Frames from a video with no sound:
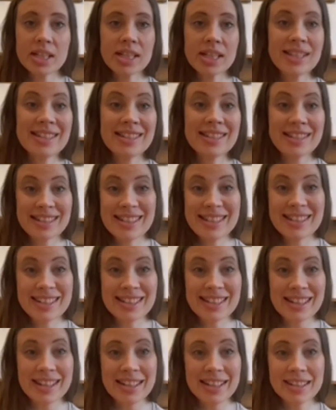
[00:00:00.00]

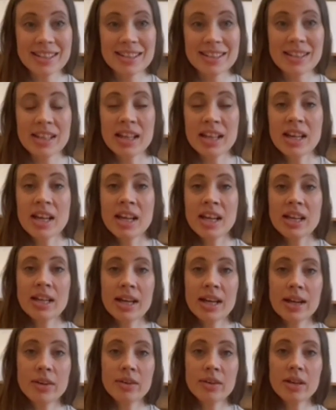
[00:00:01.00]
statistics.
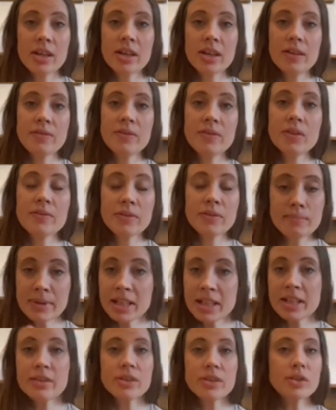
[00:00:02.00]
Now, if you're
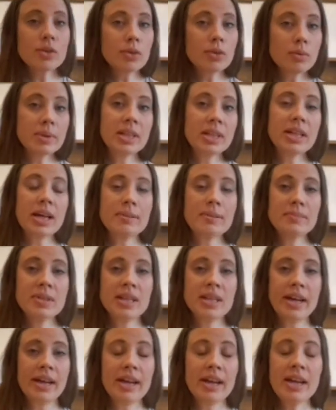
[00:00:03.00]
familiar at all with the
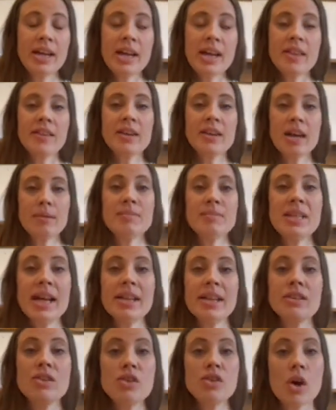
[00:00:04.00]

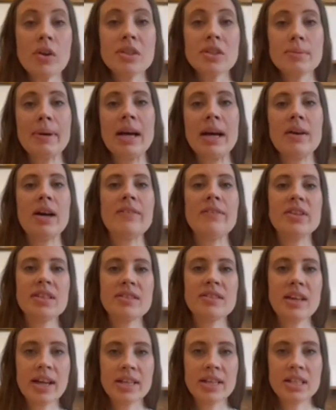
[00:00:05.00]
GAMSAT is not about having
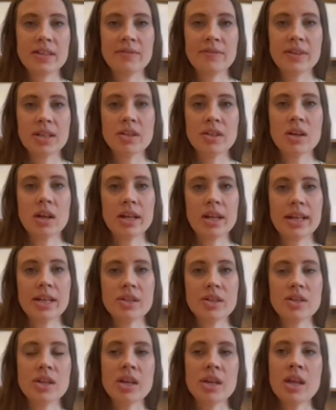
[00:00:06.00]
scientific
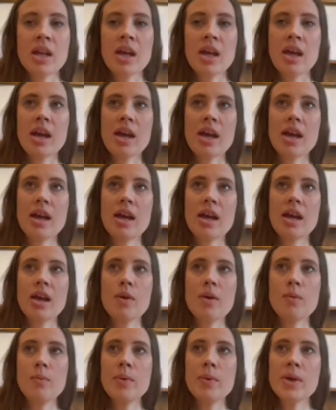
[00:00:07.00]
knowledge.
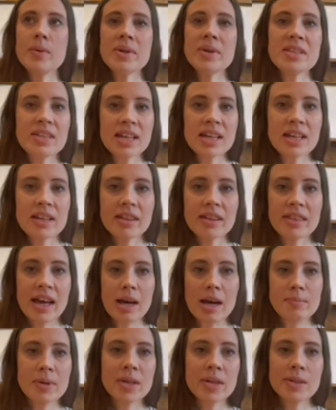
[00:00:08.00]
We always think
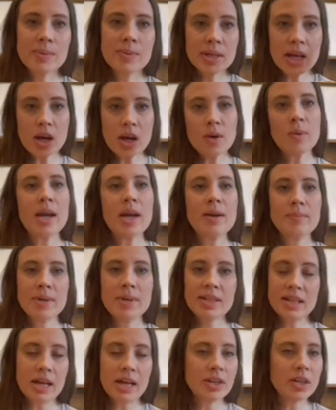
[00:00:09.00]
that because we go away and
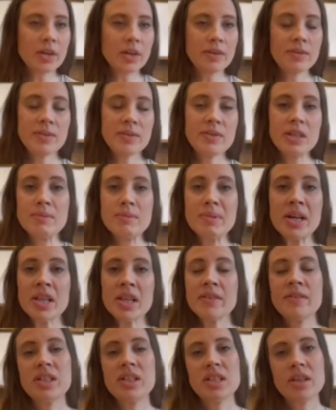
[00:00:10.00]
if you've seen my
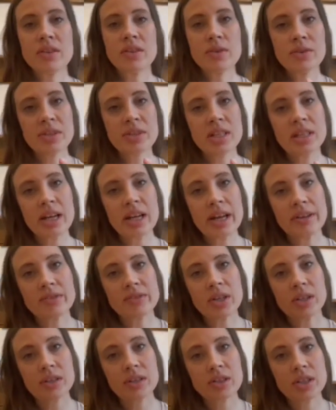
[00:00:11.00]
other video, you'll see that I've
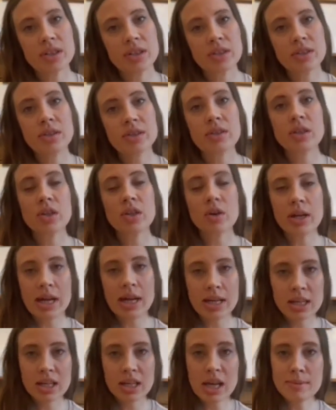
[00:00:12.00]
told you to study
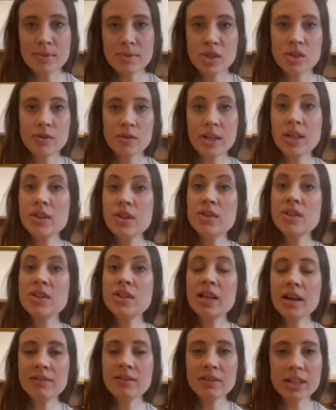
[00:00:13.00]
organic chemistry, and you should
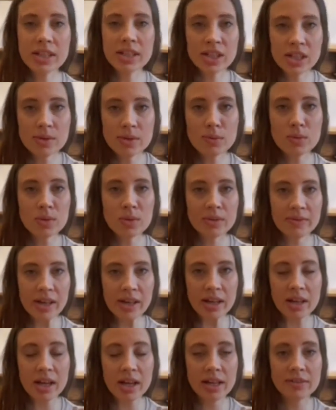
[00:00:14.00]
definitely do all of
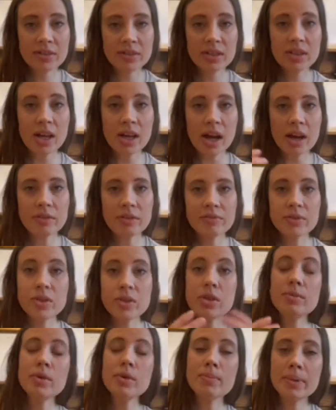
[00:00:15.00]
that kind of stuff.
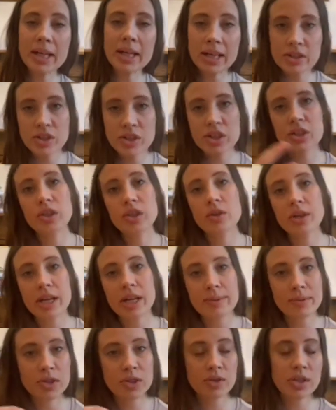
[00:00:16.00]
Do your biology, do your
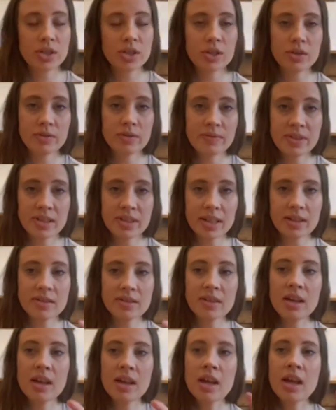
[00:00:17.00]
chemistry, do your
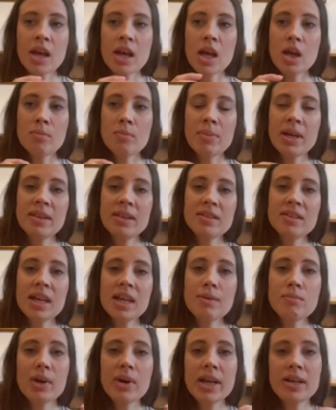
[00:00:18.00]
physics. But in the
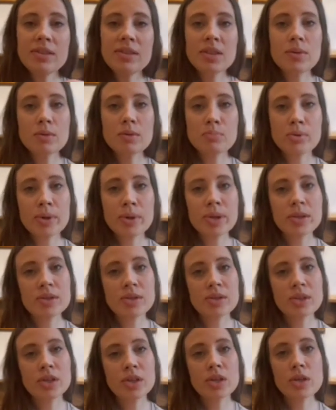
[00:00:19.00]
same way as you would
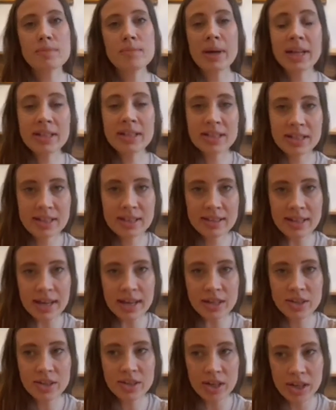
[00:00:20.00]
approach the humanities
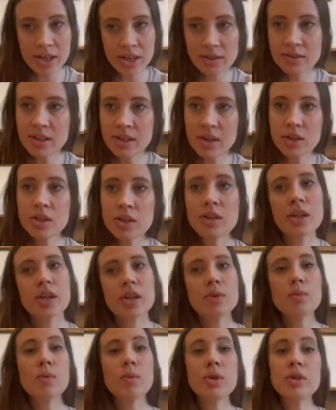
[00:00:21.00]
section, so
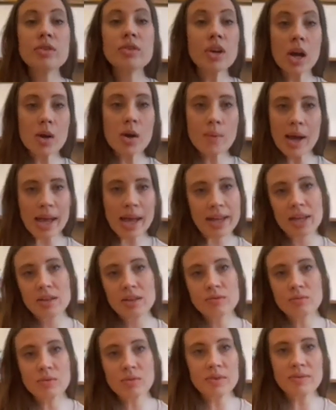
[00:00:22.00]
you wouldn't go away
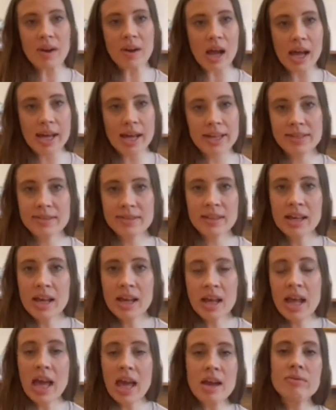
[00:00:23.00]
and revise
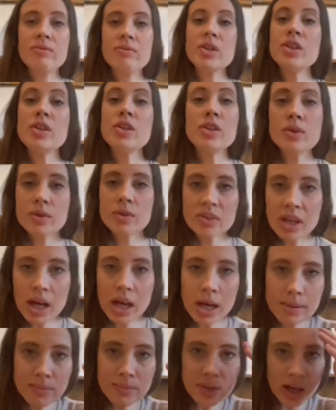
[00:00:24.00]
every New York
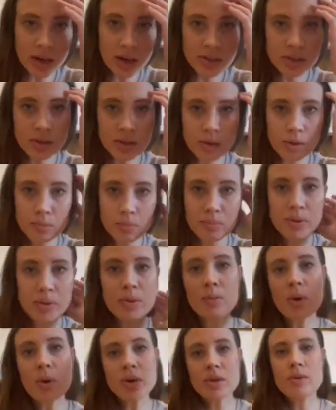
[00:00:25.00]
Times article.
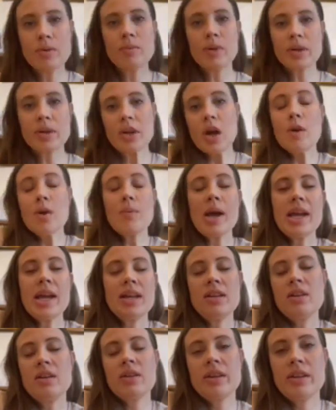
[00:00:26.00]
What you would go away
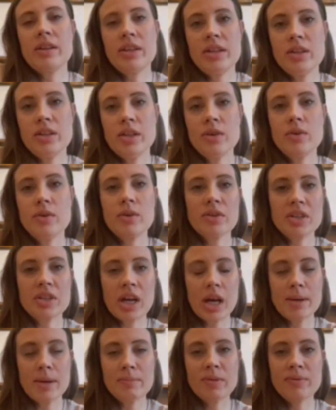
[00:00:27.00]
and look at the New York
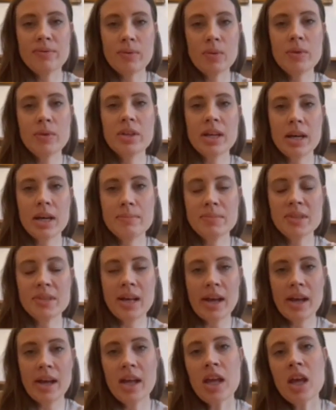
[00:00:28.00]
Times for the
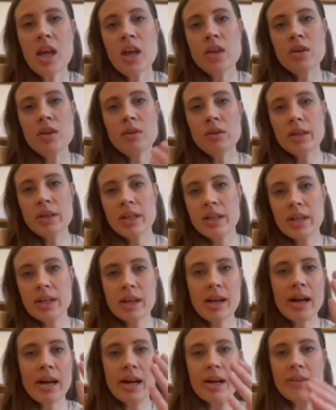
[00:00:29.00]
GAMSAT. You're looking at
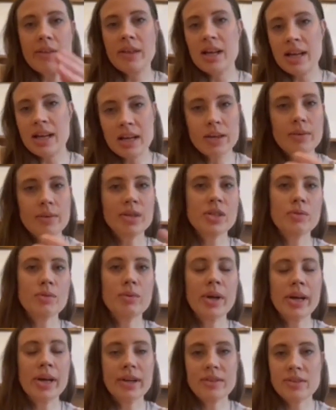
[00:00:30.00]
how the language
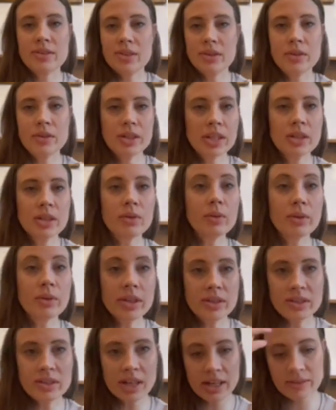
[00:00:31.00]
works, you're looking at all
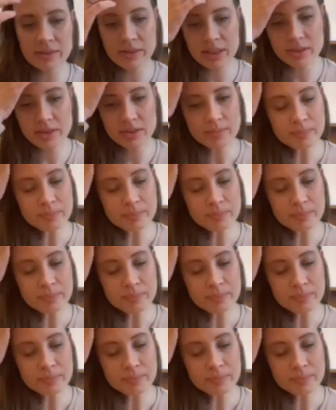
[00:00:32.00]
those kind of things.